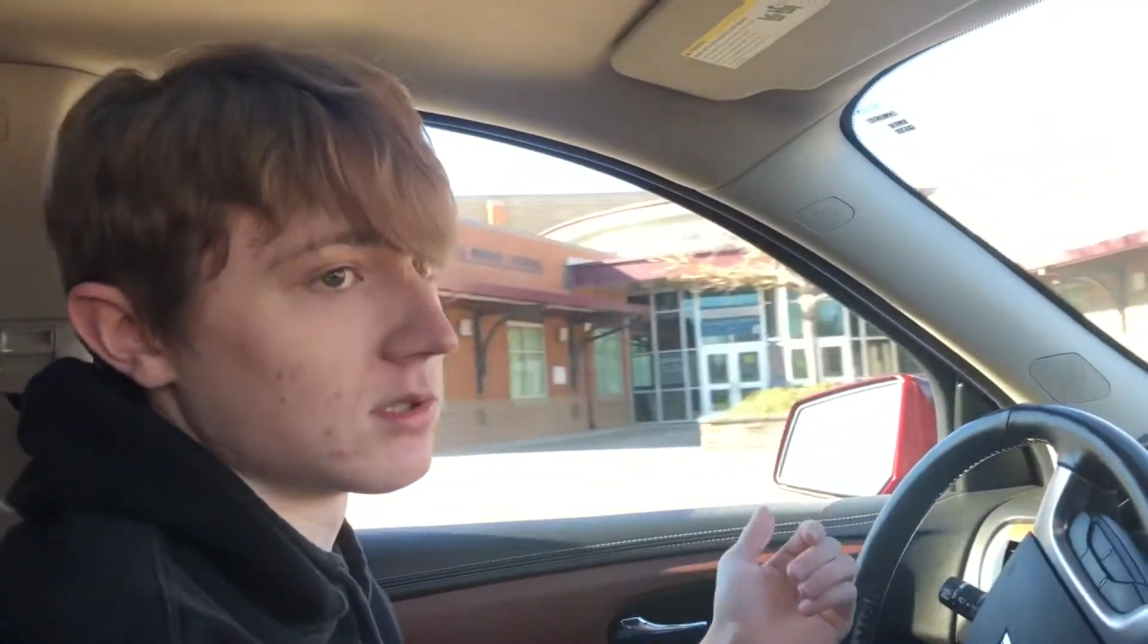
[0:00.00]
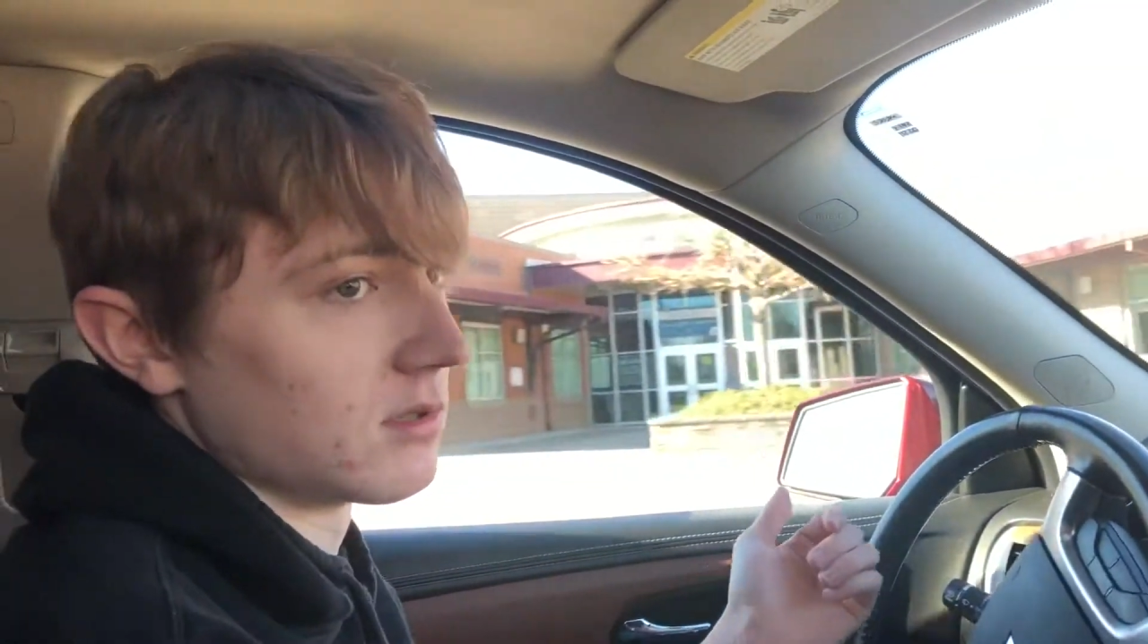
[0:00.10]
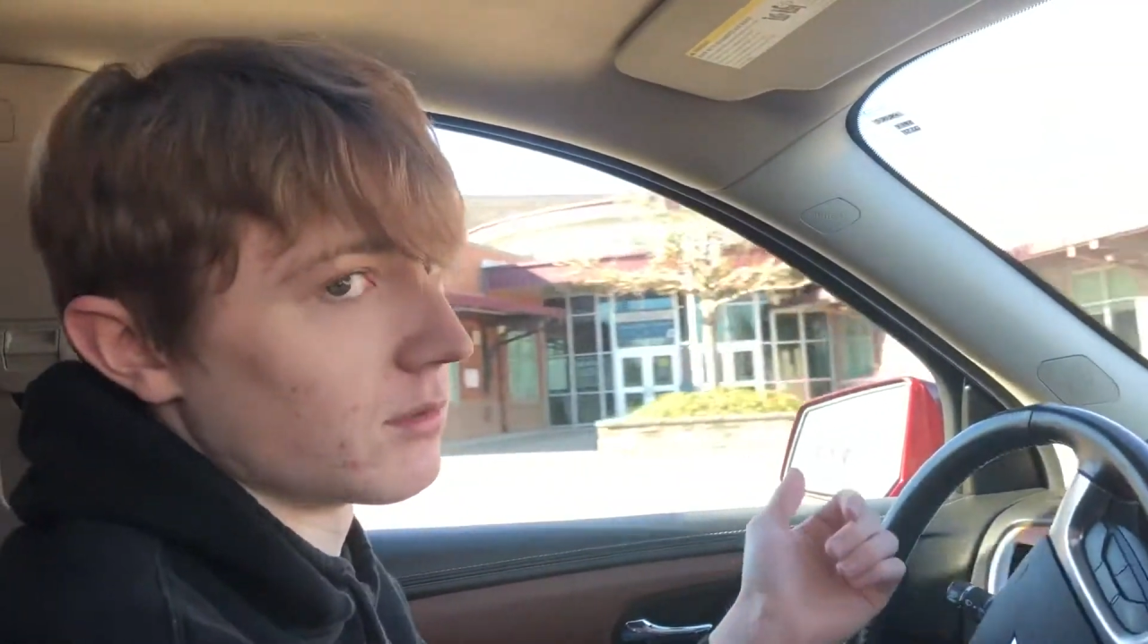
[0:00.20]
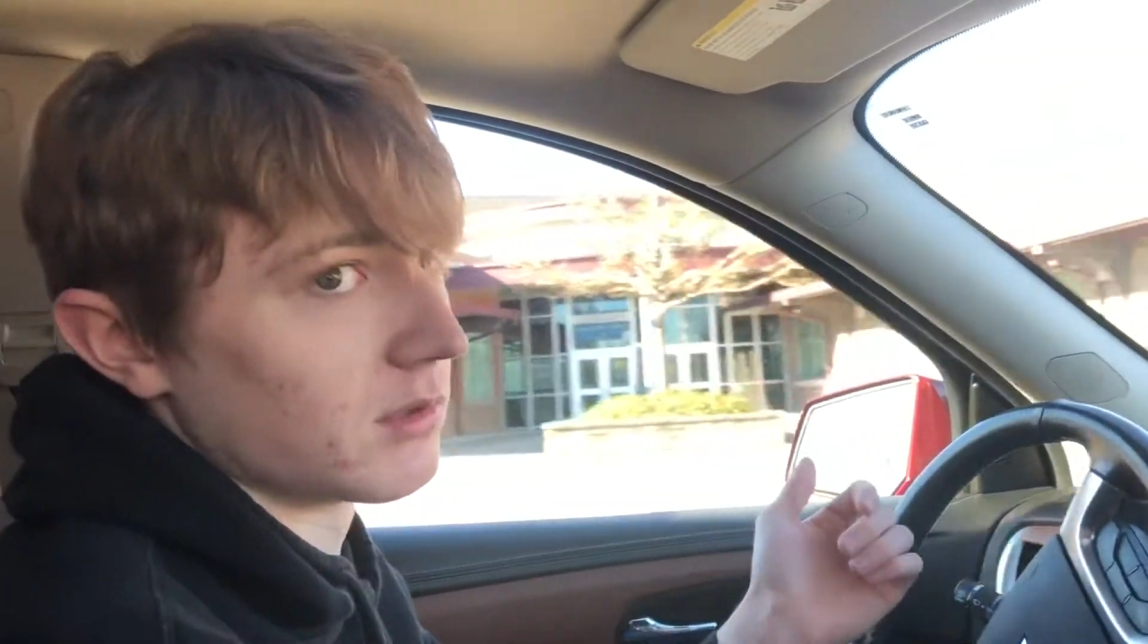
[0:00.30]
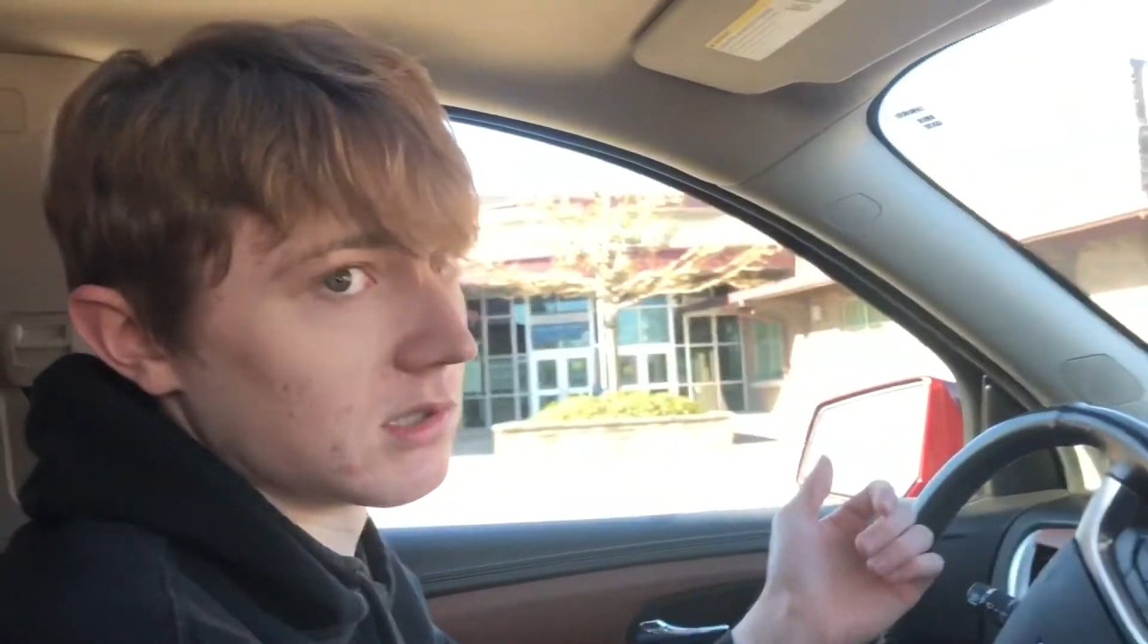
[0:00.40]
you
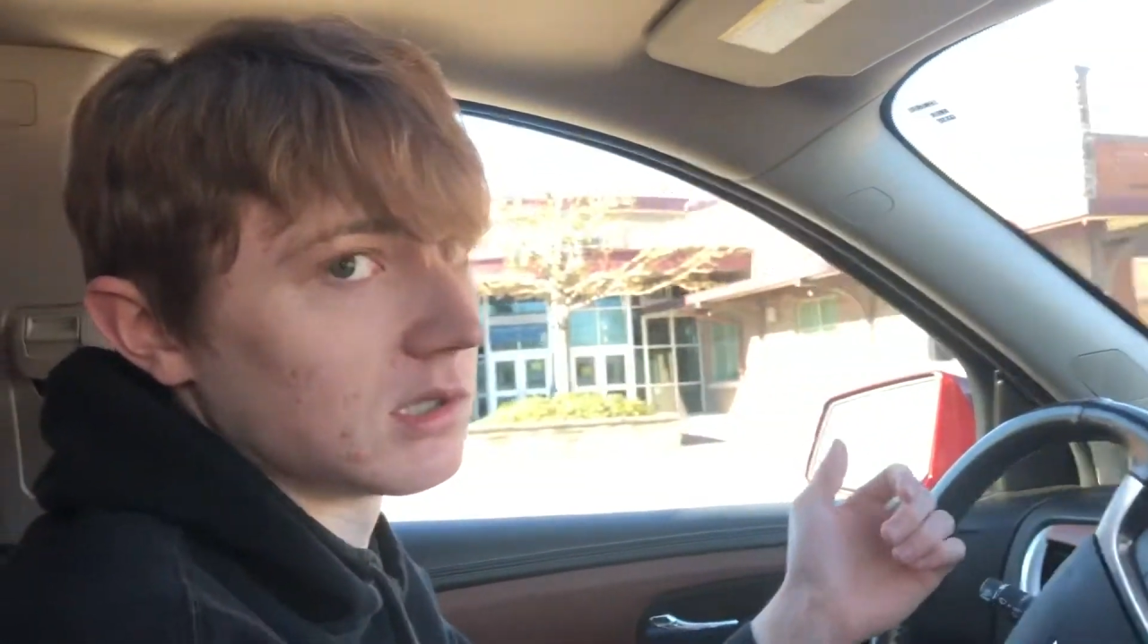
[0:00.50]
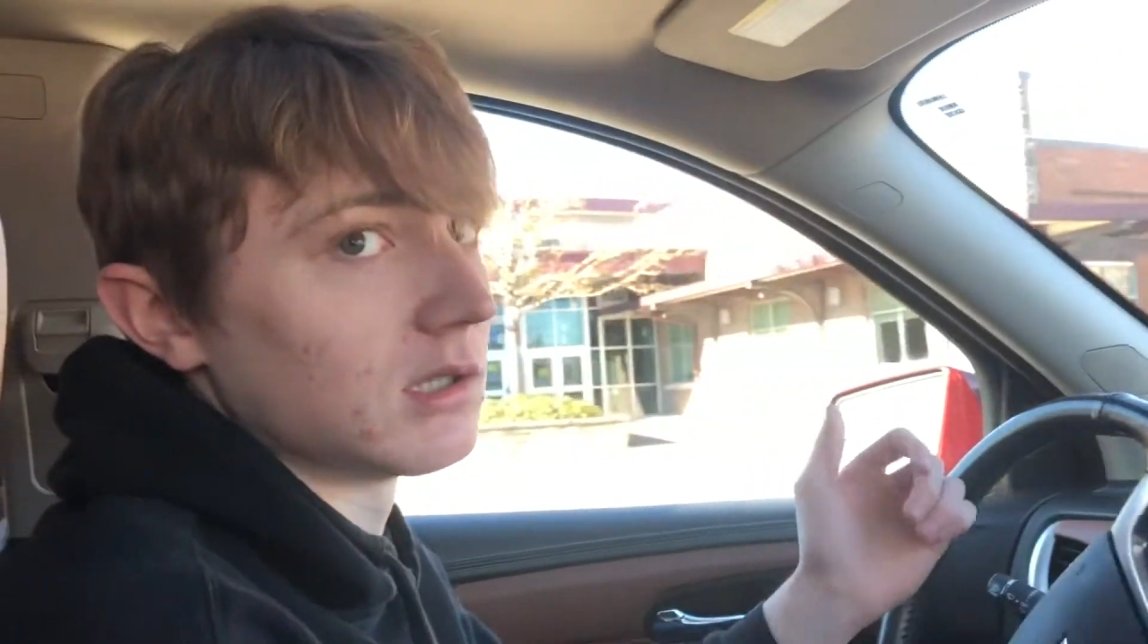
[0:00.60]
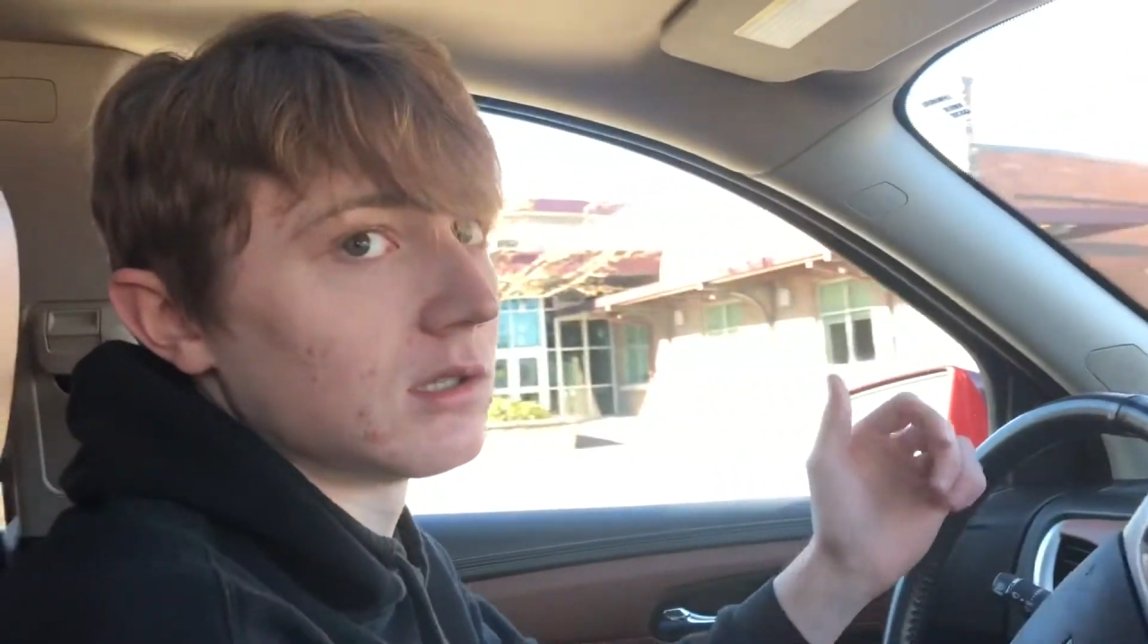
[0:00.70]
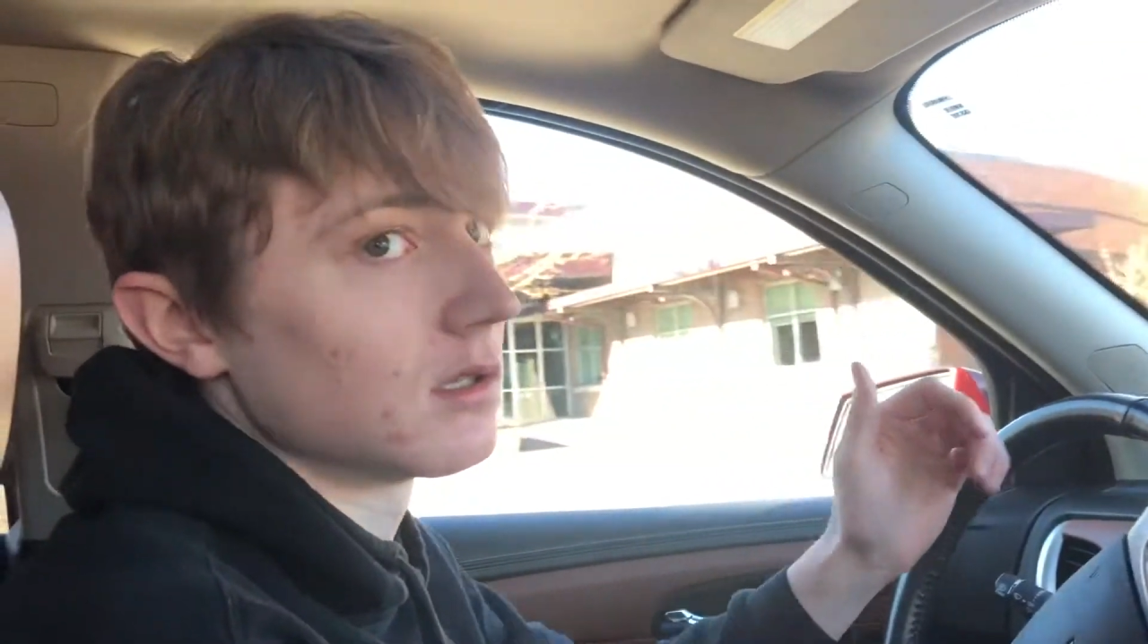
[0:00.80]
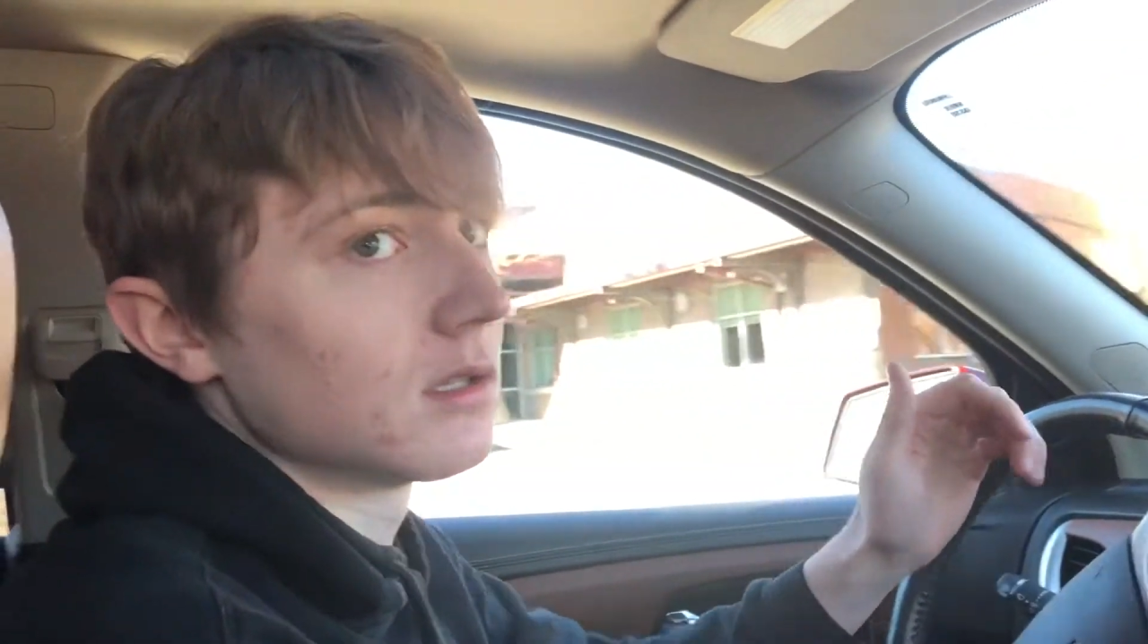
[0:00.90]
don't really
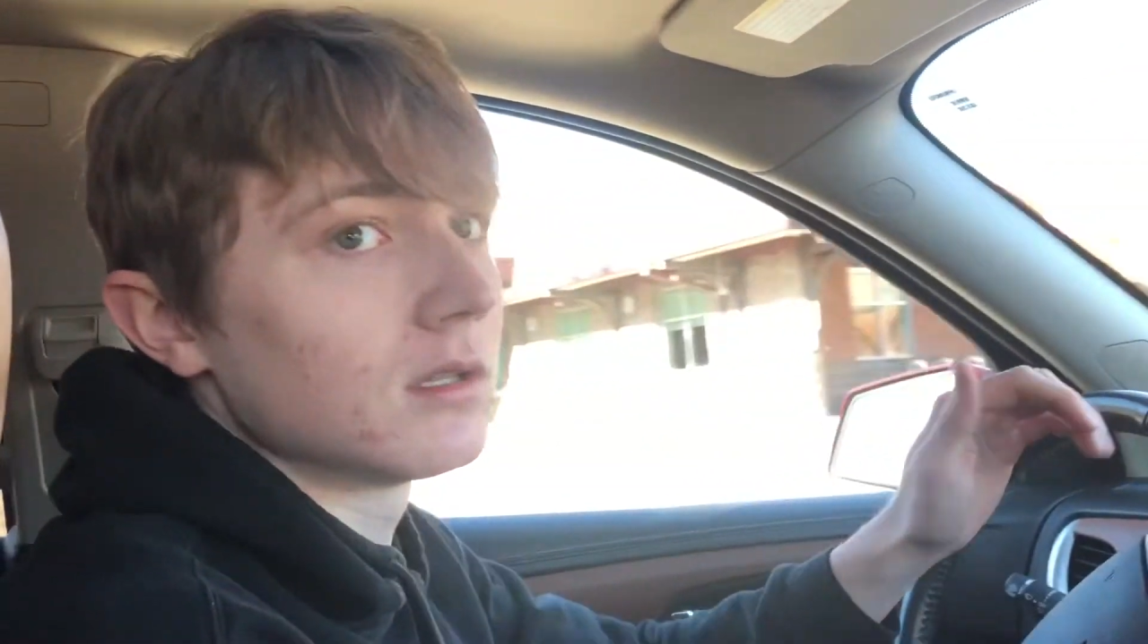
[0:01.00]
need it.